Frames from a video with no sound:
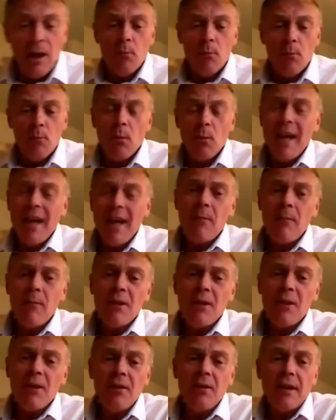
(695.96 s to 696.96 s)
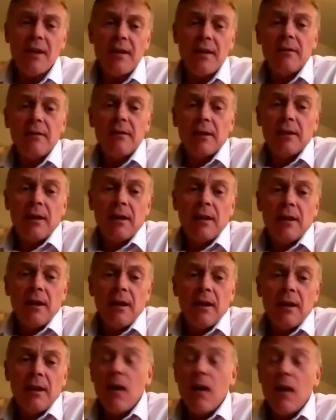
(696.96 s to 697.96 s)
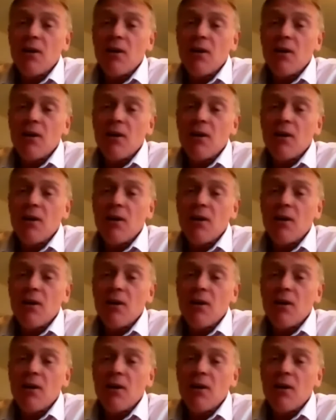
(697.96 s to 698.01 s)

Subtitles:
But while I was in London, I